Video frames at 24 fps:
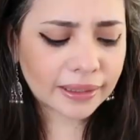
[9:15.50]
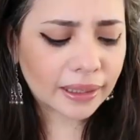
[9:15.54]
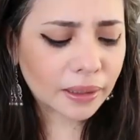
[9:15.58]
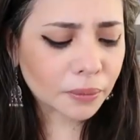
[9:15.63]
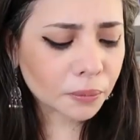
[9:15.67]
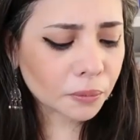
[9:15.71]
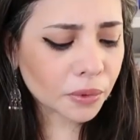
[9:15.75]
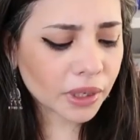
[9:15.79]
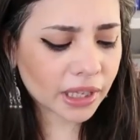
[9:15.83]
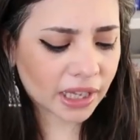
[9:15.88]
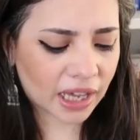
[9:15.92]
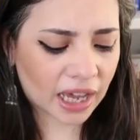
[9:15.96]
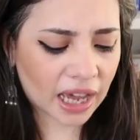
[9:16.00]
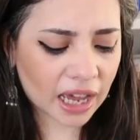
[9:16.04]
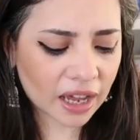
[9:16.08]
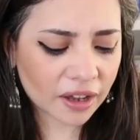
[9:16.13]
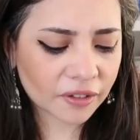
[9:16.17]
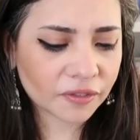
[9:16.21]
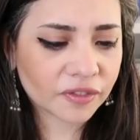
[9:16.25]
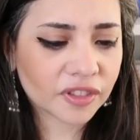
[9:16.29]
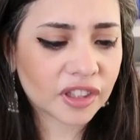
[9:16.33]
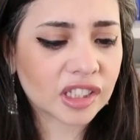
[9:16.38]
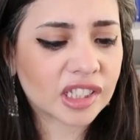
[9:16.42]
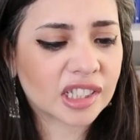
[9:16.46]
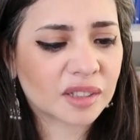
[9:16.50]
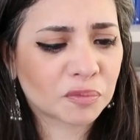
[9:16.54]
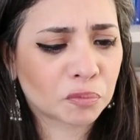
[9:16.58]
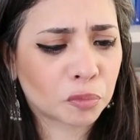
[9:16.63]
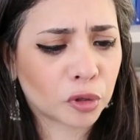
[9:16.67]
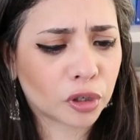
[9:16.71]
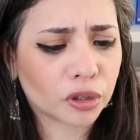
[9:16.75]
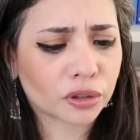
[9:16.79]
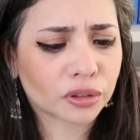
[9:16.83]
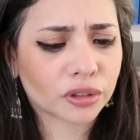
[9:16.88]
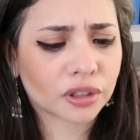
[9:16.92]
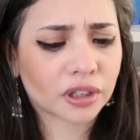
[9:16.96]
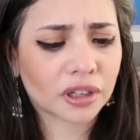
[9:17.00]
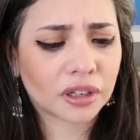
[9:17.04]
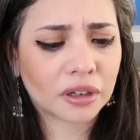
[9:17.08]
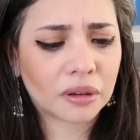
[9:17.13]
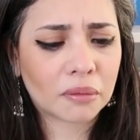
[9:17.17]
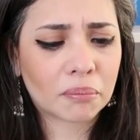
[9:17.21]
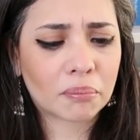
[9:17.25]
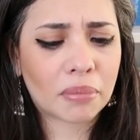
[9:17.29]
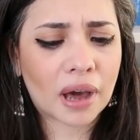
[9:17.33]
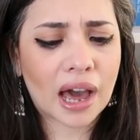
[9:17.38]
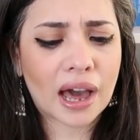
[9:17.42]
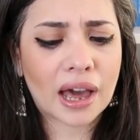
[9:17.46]
Then we have this book
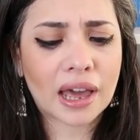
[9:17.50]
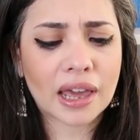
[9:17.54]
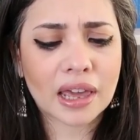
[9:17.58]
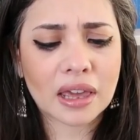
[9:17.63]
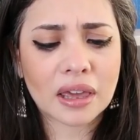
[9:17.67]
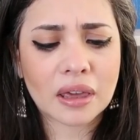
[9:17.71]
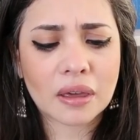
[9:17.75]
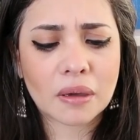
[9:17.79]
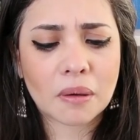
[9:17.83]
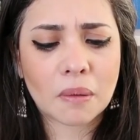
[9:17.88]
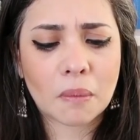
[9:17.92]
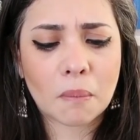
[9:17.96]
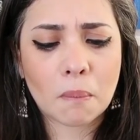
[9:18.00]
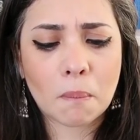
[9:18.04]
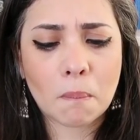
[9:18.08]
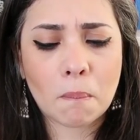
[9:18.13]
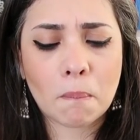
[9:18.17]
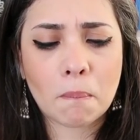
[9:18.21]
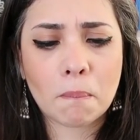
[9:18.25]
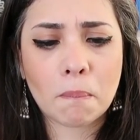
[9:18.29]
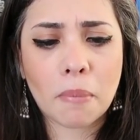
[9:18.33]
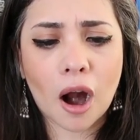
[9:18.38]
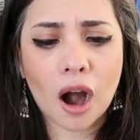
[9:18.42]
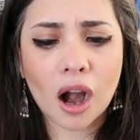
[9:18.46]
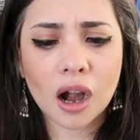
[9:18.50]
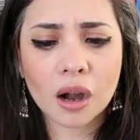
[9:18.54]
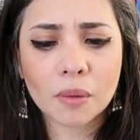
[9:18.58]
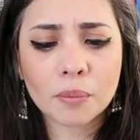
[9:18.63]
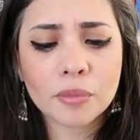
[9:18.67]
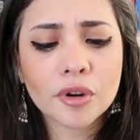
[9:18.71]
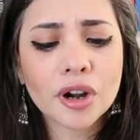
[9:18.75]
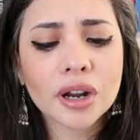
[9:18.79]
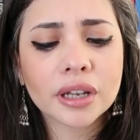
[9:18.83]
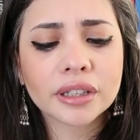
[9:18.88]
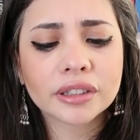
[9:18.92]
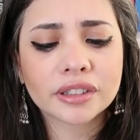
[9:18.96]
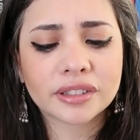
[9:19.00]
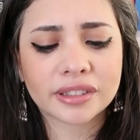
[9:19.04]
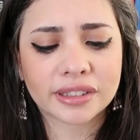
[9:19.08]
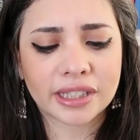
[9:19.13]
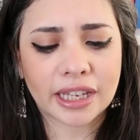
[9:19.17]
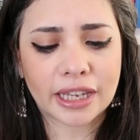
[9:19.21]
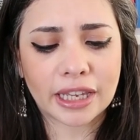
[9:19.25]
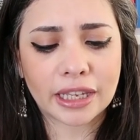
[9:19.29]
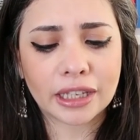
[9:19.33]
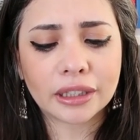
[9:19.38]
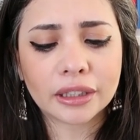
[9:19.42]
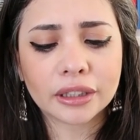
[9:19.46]
by Barbara
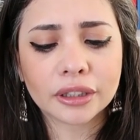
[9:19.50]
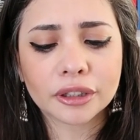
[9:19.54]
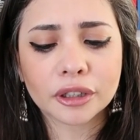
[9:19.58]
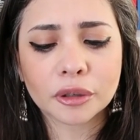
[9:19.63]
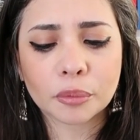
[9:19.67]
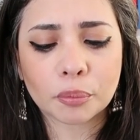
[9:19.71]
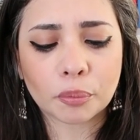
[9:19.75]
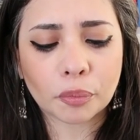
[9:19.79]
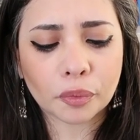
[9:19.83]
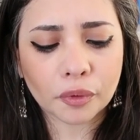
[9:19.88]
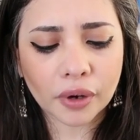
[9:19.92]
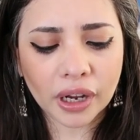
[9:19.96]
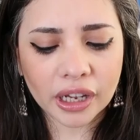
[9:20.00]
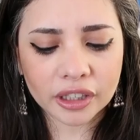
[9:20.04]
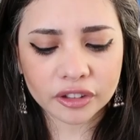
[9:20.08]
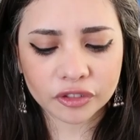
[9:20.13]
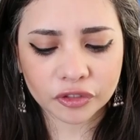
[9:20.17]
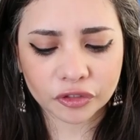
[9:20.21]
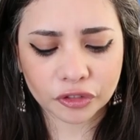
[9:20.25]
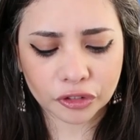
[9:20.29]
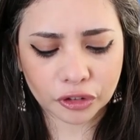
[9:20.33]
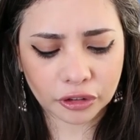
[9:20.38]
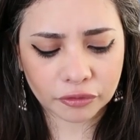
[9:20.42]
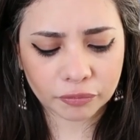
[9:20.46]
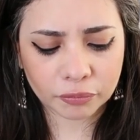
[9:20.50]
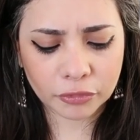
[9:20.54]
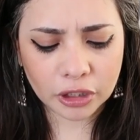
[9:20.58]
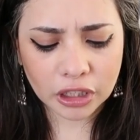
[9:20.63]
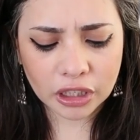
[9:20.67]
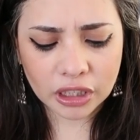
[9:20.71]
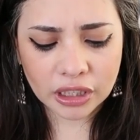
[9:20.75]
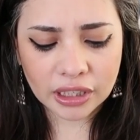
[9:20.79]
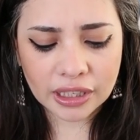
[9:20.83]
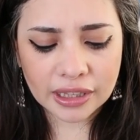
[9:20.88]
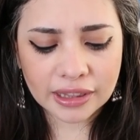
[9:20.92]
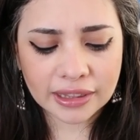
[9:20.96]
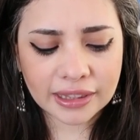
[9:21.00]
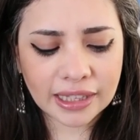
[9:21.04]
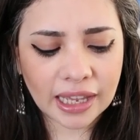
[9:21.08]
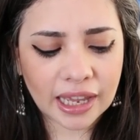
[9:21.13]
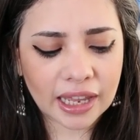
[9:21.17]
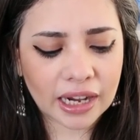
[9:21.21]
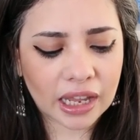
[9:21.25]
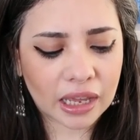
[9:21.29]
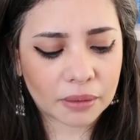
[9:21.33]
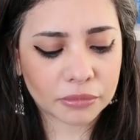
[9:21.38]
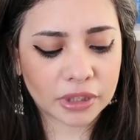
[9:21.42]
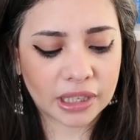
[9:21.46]
Taylor Bradford
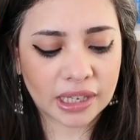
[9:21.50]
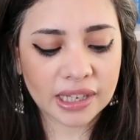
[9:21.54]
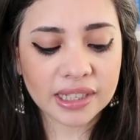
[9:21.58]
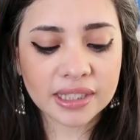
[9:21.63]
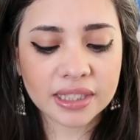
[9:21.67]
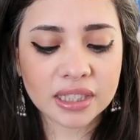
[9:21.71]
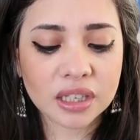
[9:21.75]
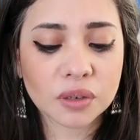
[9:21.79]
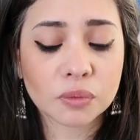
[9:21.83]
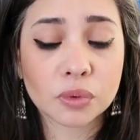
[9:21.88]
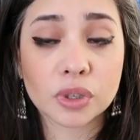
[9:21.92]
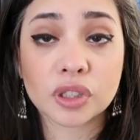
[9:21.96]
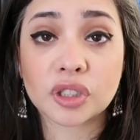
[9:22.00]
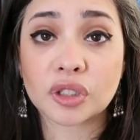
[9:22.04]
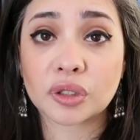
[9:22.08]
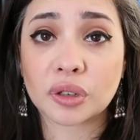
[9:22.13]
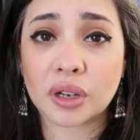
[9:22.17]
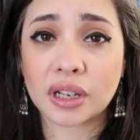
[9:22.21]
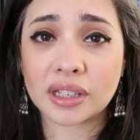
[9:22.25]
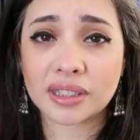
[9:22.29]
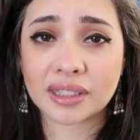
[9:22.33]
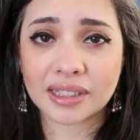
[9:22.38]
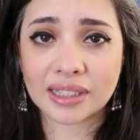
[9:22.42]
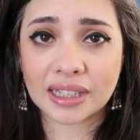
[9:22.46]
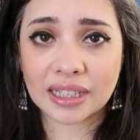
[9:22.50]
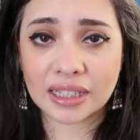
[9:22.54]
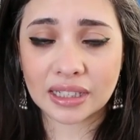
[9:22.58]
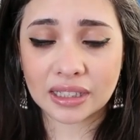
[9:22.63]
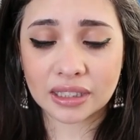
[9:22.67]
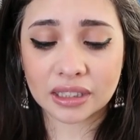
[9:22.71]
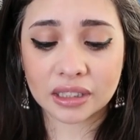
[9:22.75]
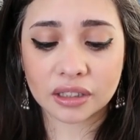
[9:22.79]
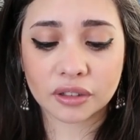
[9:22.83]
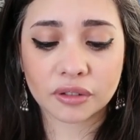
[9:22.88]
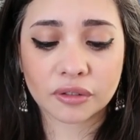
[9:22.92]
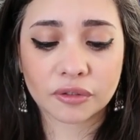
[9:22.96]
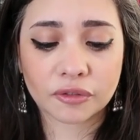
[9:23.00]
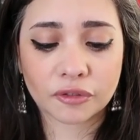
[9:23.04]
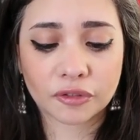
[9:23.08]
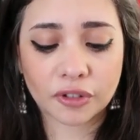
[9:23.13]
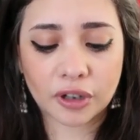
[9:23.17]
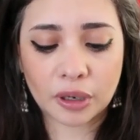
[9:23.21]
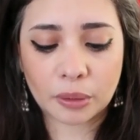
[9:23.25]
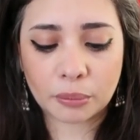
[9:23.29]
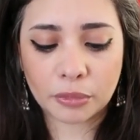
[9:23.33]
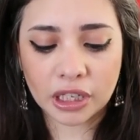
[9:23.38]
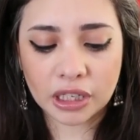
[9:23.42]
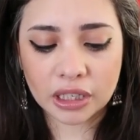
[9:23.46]
that I'm guessing was translated
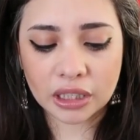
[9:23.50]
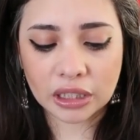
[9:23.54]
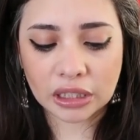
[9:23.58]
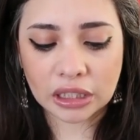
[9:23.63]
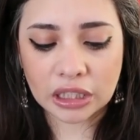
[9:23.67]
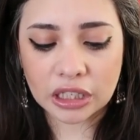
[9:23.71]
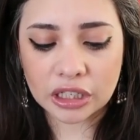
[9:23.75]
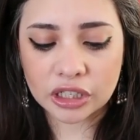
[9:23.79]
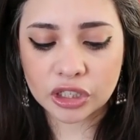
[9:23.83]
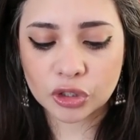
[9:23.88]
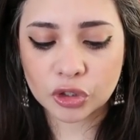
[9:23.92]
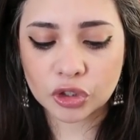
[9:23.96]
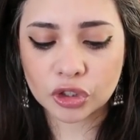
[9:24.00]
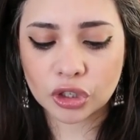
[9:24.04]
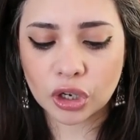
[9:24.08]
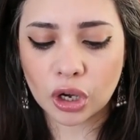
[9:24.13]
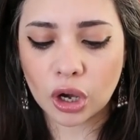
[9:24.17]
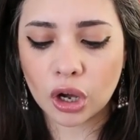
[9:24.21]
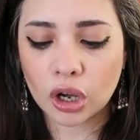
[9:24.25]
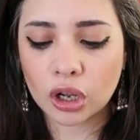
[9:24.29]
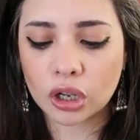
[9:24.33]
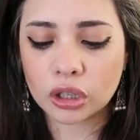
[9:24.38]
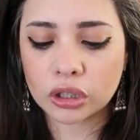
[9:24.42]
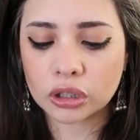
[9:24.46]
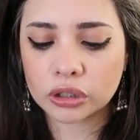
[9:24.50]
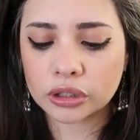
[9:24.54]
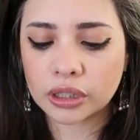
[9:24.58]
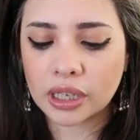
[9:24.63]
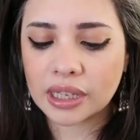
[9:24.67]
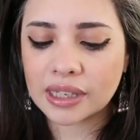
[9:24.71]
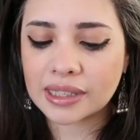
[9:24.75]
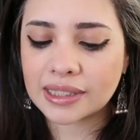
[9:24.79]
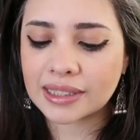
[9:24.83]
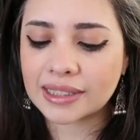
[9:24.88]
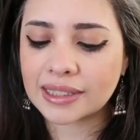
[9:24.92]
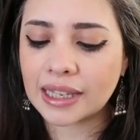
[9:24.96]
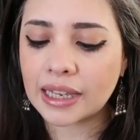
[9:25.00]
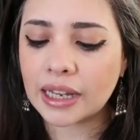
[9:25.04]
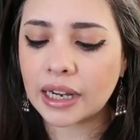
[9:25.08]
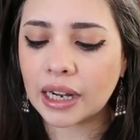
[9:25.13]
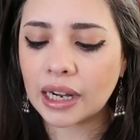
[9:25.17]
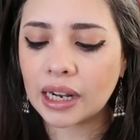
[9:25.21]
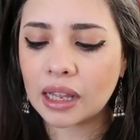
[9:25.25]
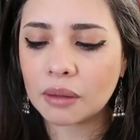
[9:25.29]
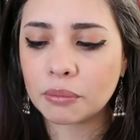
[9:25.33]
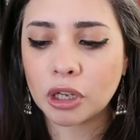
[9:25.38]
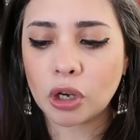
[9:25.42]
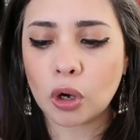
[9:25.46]
from English called Ser
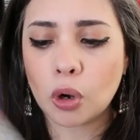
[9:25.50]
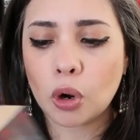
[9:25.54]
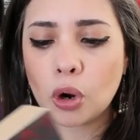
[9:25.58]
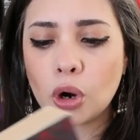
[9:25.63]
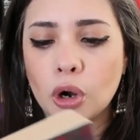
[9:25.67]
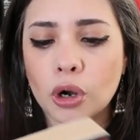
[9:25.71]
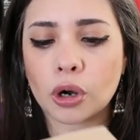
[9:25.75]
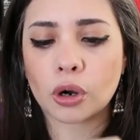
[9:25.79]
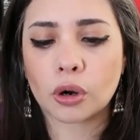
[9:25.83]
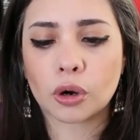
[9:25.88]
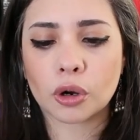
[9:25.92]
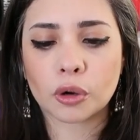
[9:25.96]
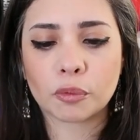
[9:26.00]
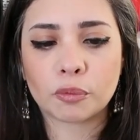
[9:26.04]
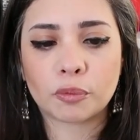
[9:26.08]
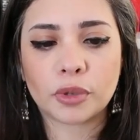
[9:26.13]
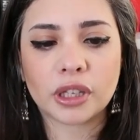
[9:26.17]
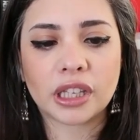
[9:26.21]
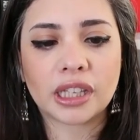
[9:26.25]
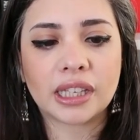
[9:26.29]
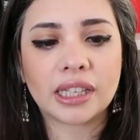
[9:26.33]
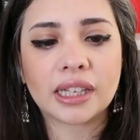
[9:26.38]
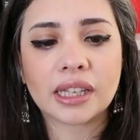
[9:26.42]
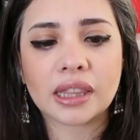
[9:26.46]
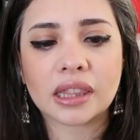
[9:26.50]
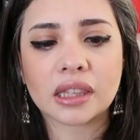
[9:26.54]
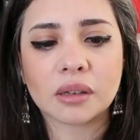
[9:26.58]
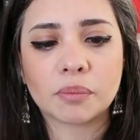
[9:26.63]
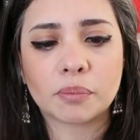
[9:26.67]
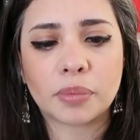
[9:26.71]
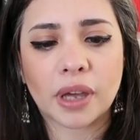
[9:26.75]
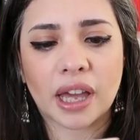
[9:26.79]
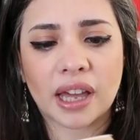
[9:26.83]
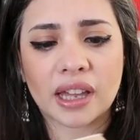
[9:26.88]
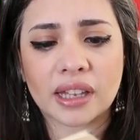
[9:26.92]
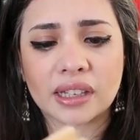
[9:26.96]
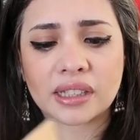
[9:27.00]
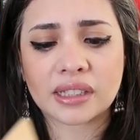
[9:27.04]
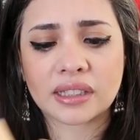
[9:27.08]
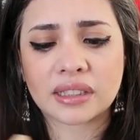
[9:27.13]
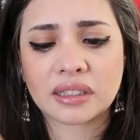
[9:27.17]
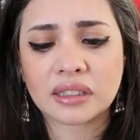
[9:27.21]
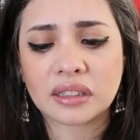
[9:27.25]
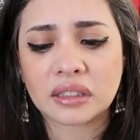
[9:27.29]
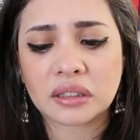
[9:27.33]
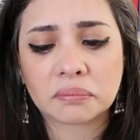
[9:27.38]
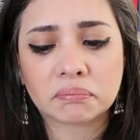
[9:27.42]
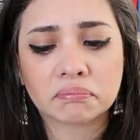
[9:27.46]
la Mejor or Being the
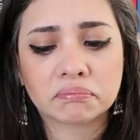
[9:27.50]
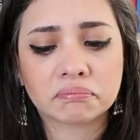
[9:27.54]
Best.